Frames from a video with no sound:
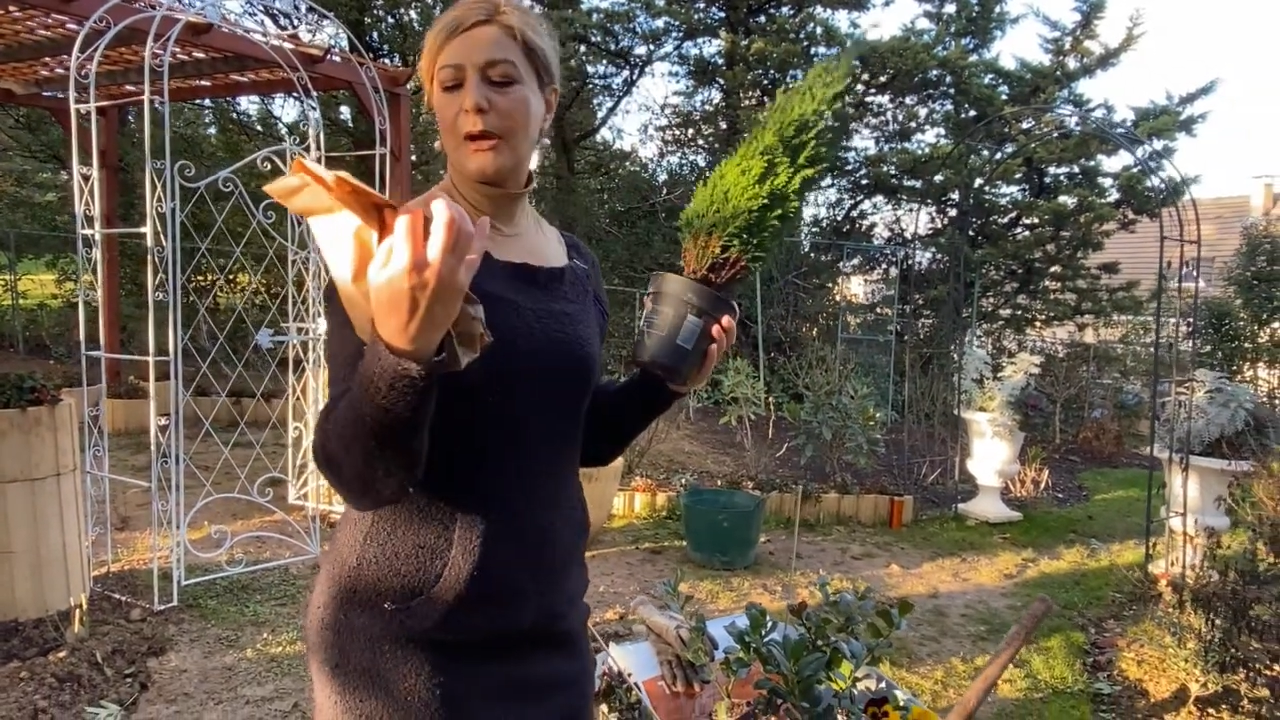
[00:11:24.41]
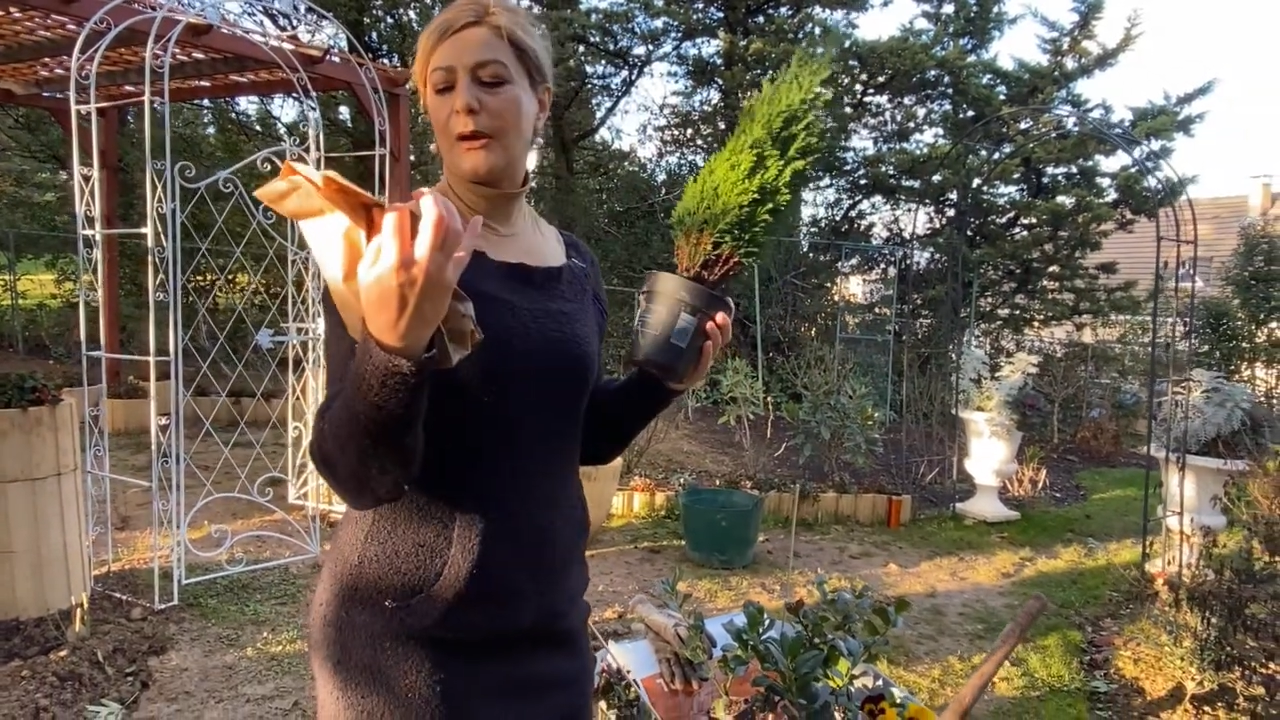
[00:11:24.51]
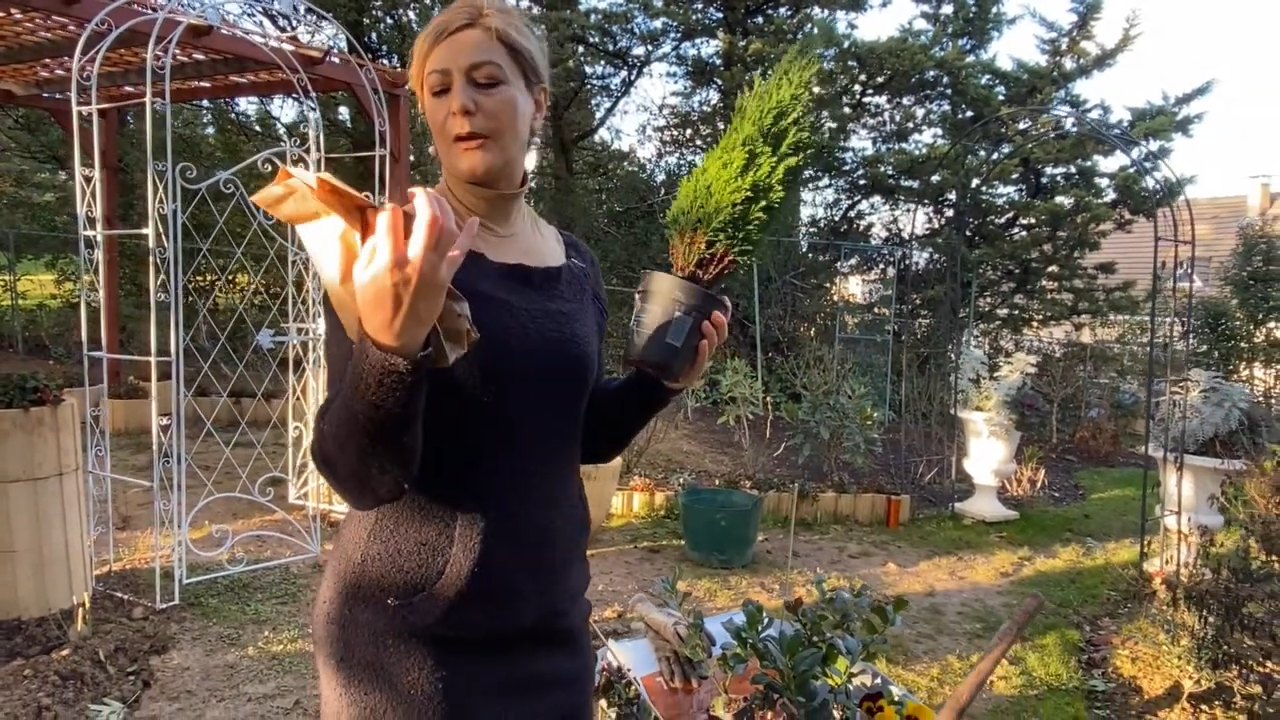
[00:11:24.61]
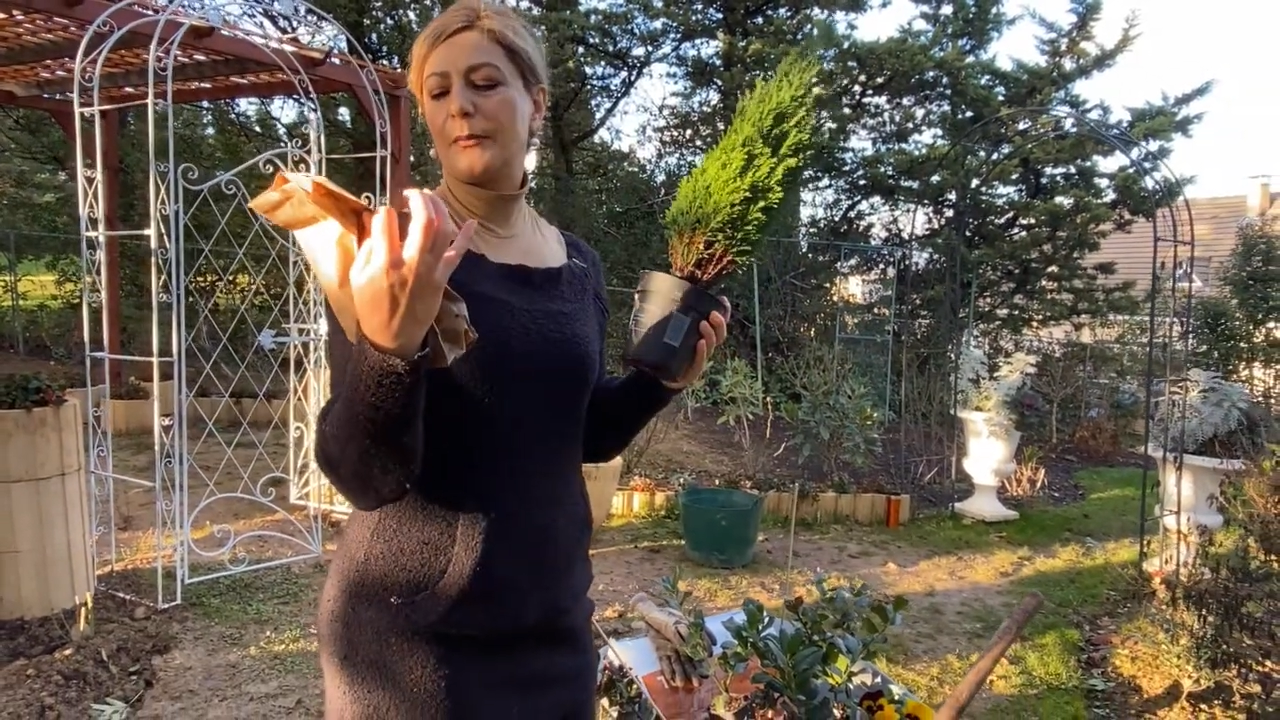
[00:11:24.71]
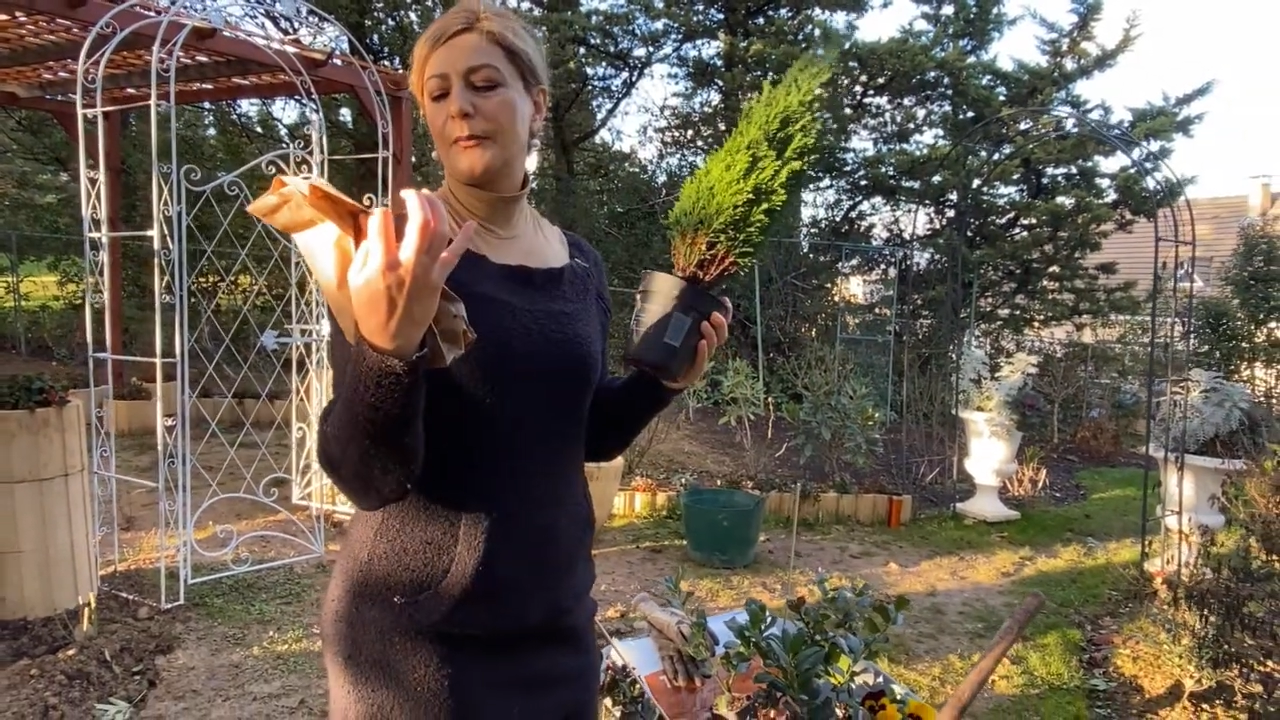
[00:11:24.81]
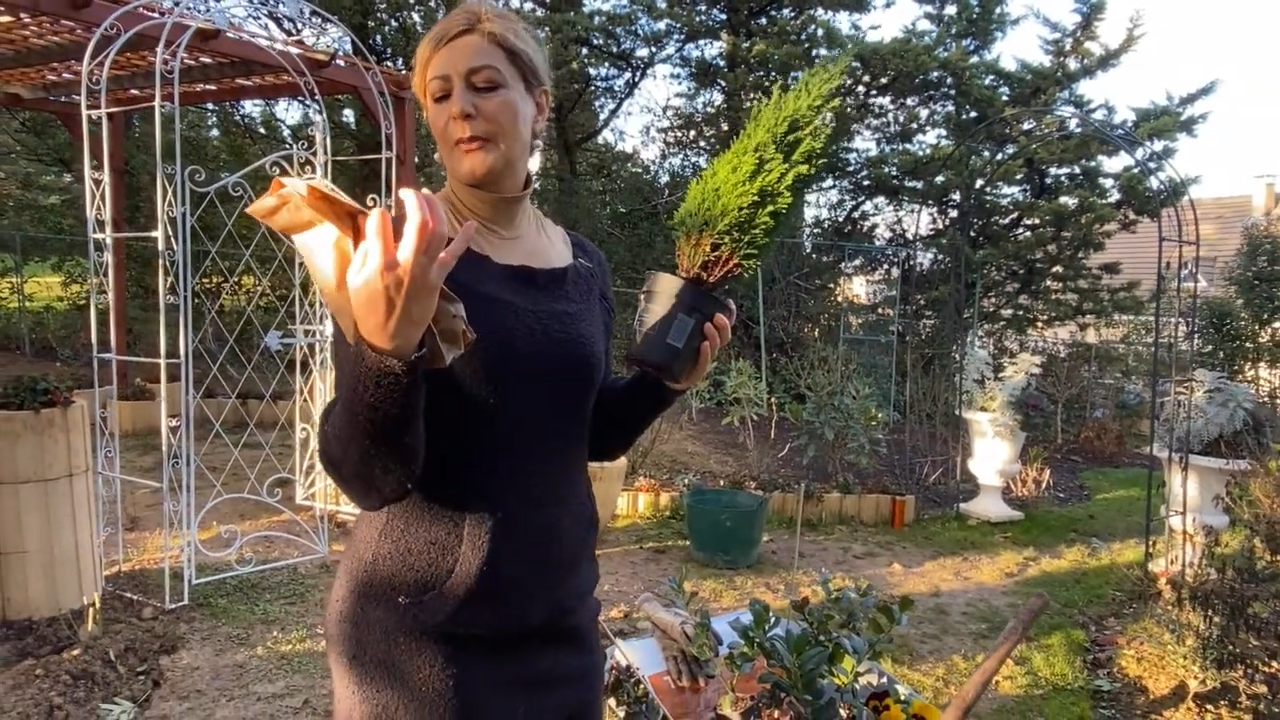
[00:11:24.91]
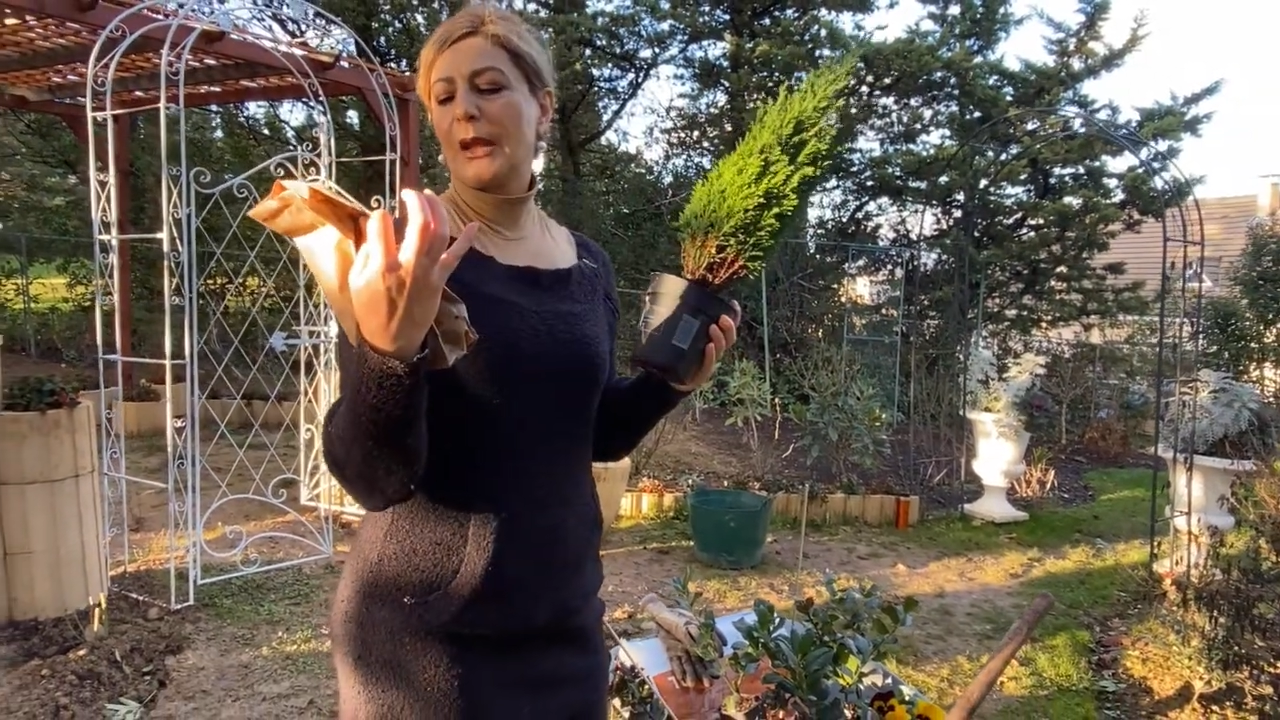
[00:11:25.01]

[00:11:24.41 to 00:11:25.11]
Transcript: um,